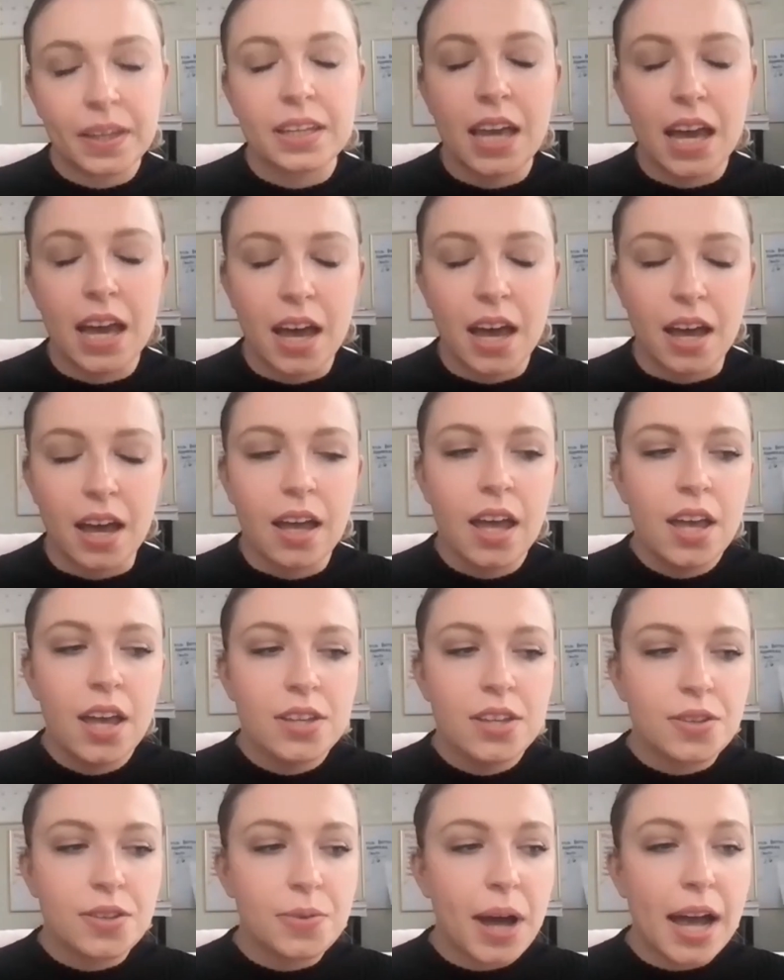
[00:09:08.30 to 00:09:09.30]
Yeah.
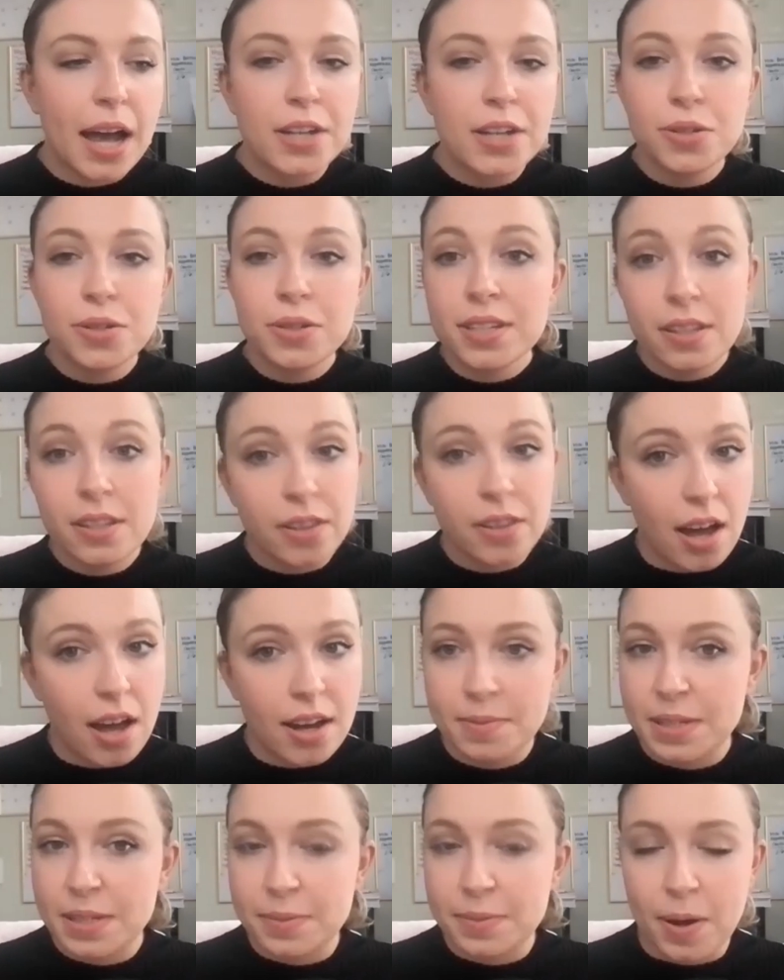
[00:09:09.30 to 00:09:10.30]
So I do this a
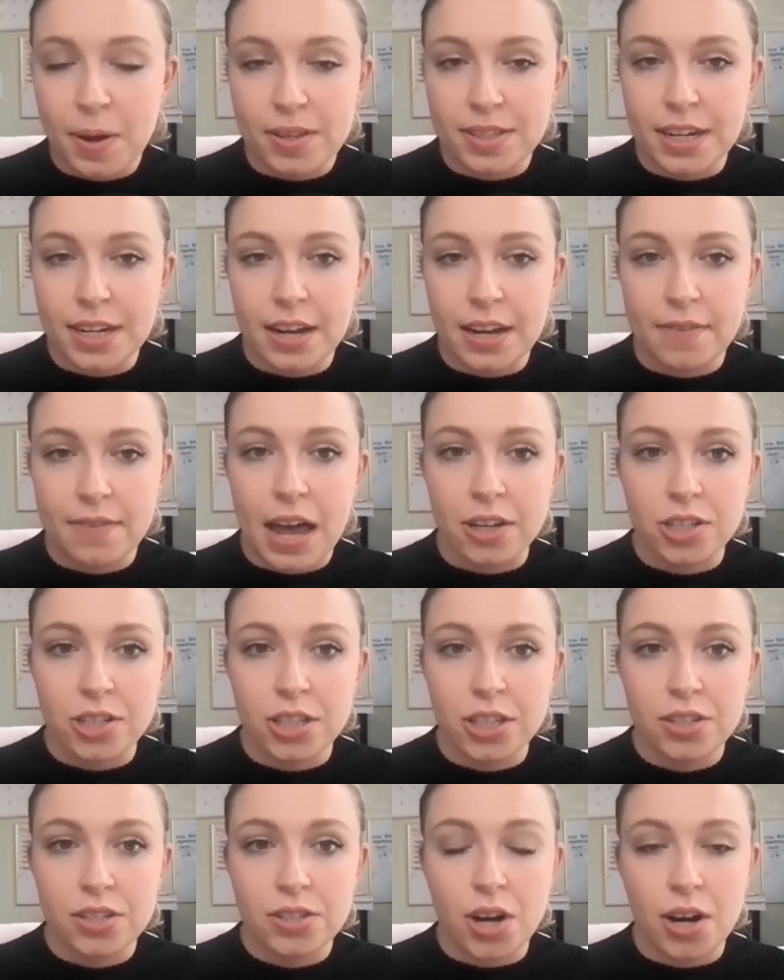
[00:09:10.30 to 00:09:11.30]
lot as Miss Boston. I've
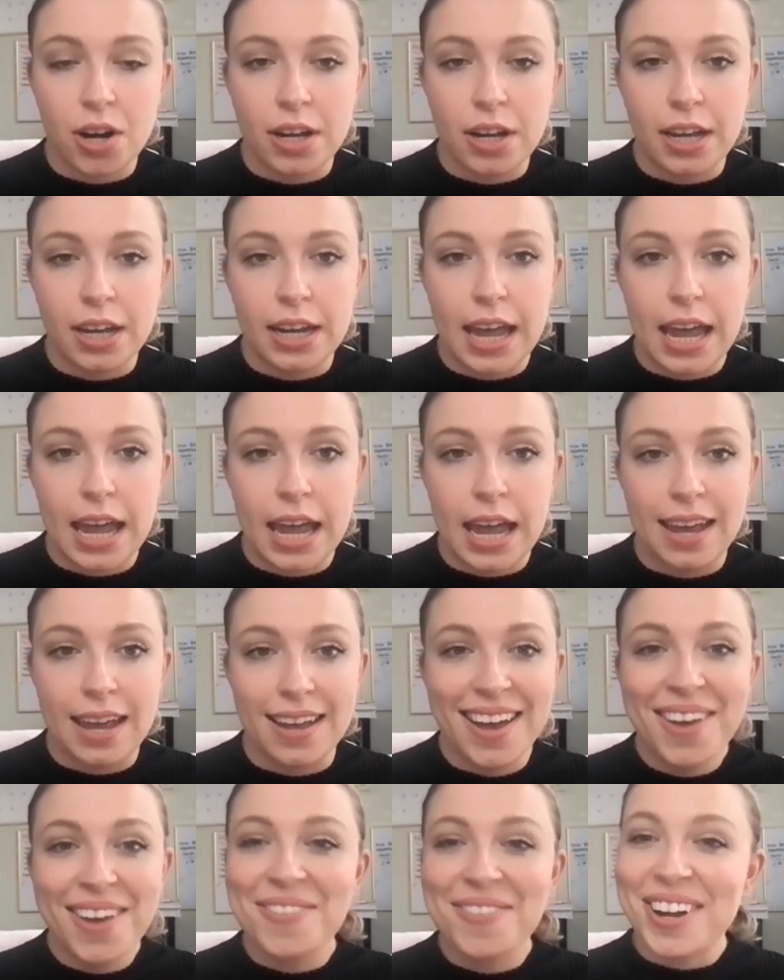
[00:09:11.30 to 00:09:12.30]
actually started
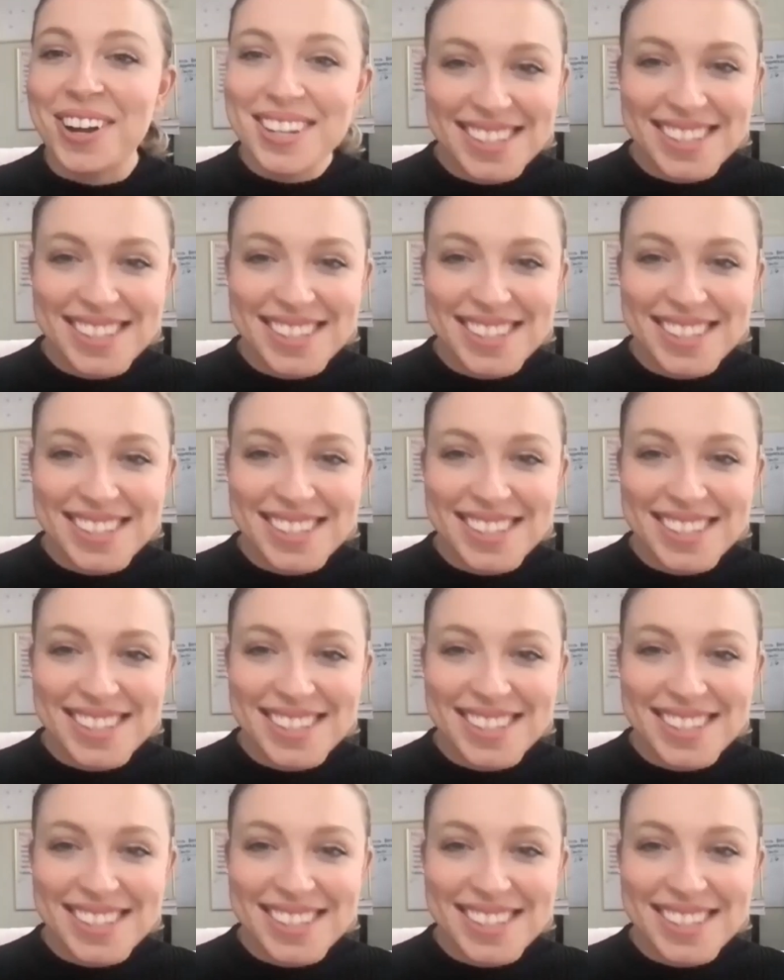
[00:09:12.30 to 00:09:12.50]
a very